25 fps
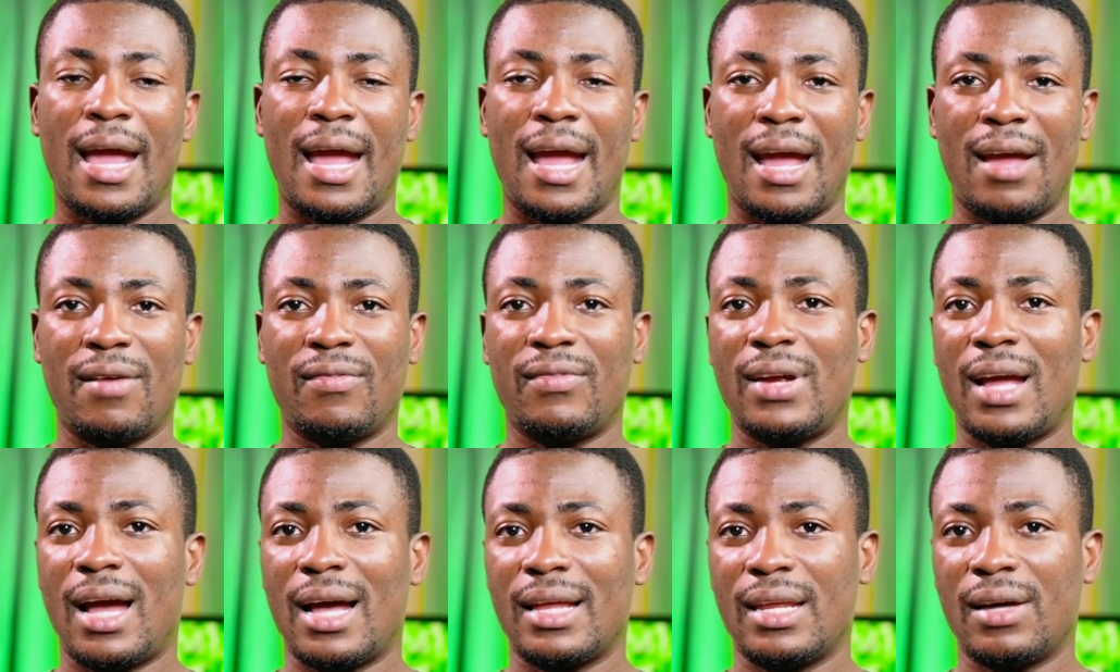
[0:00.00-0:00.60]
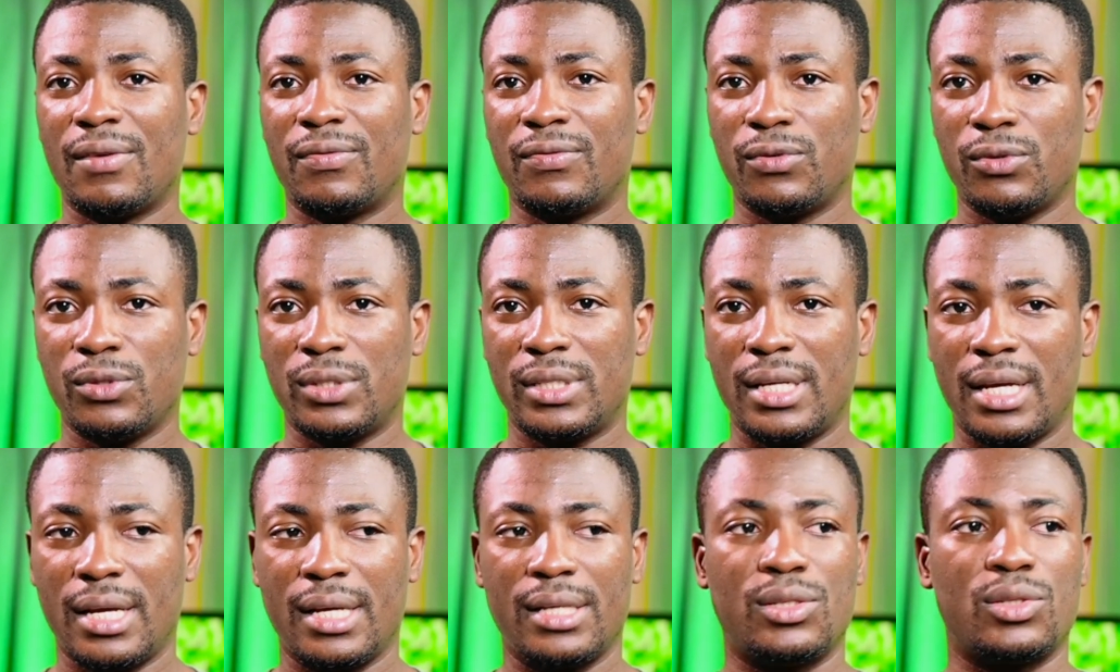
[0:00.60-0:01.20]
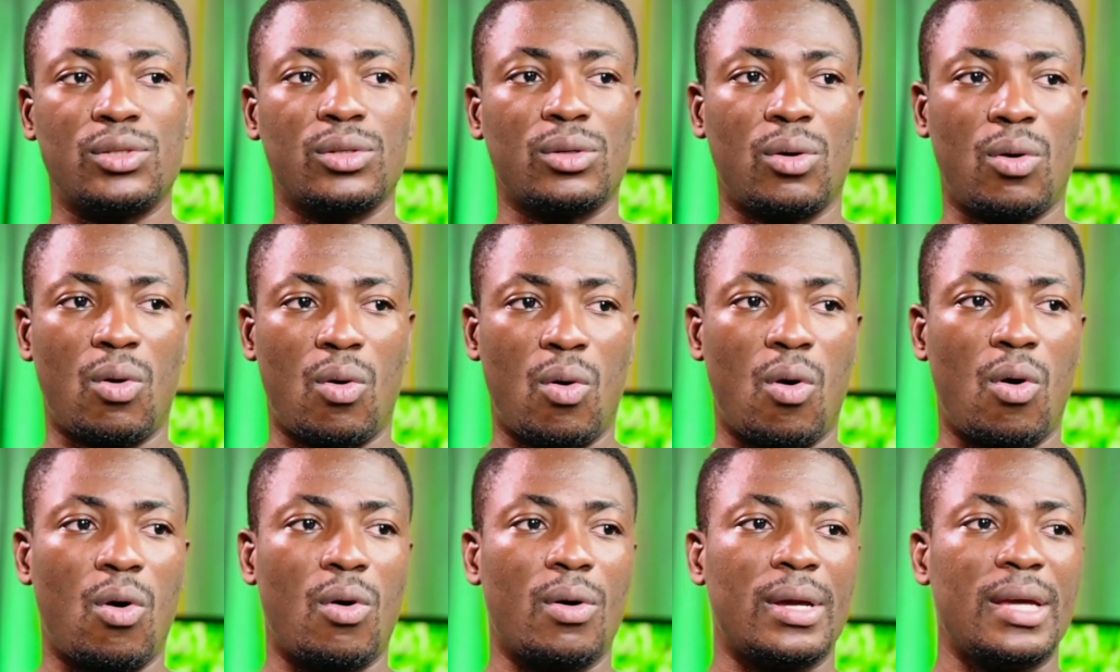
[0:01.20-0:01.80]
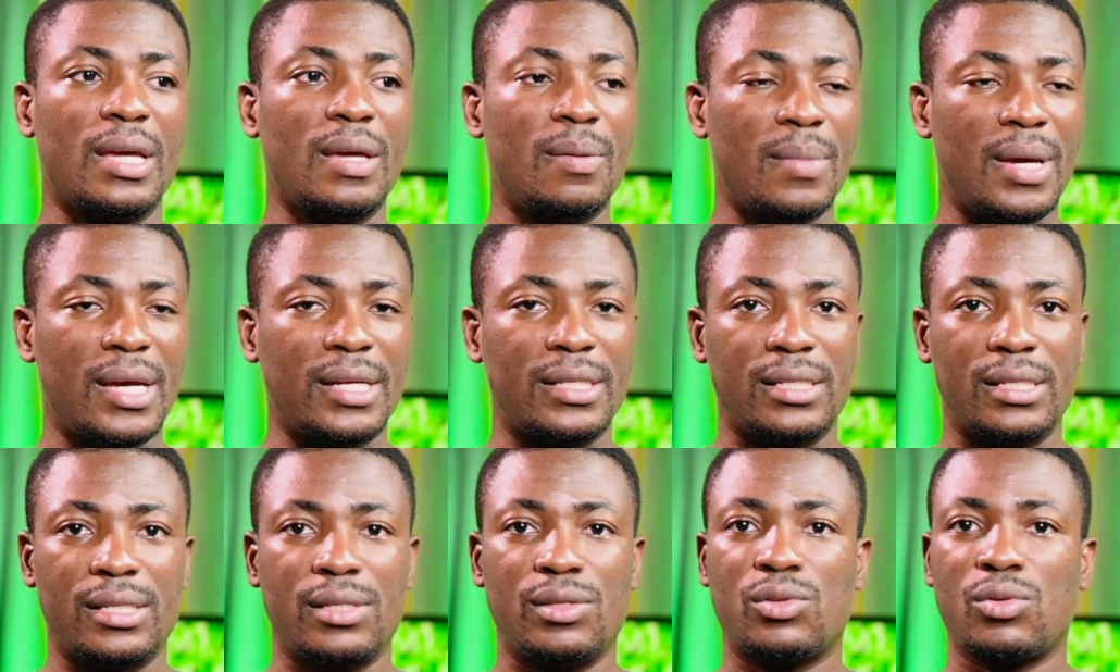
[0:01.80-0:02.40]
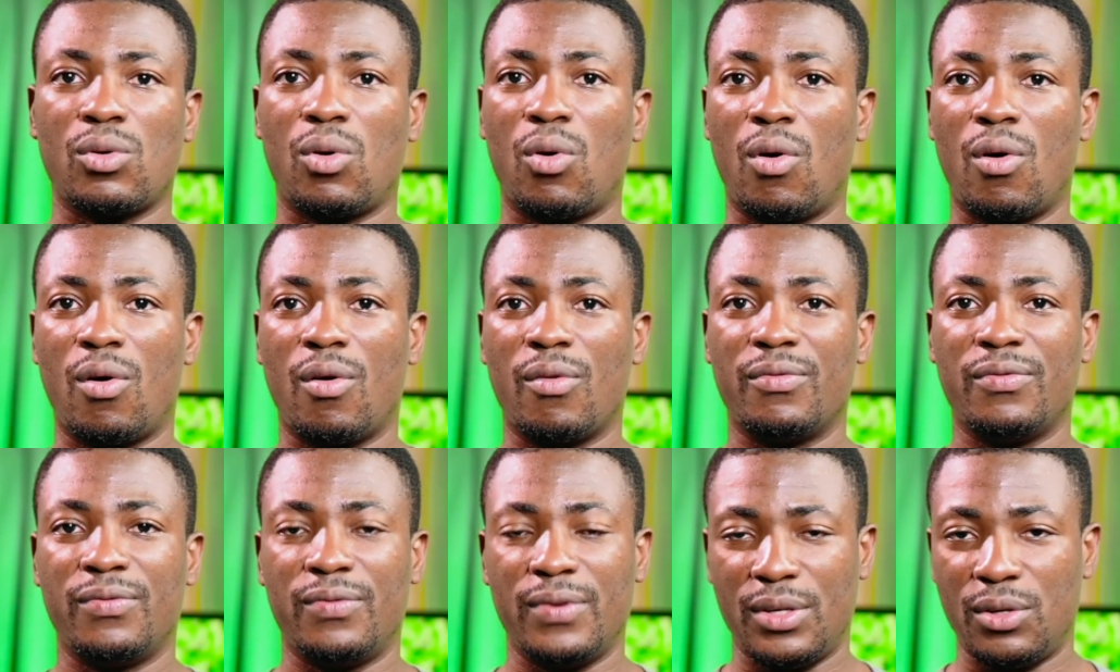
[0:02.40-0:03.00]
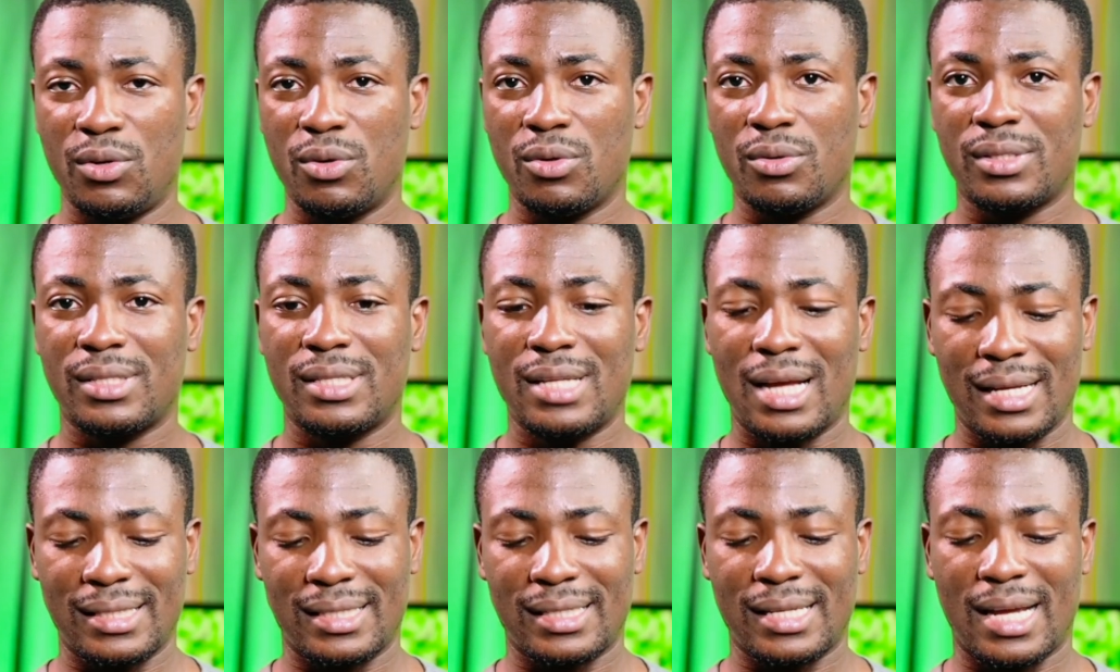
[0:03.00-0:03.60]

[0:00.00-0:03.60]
every other footage or images or videos that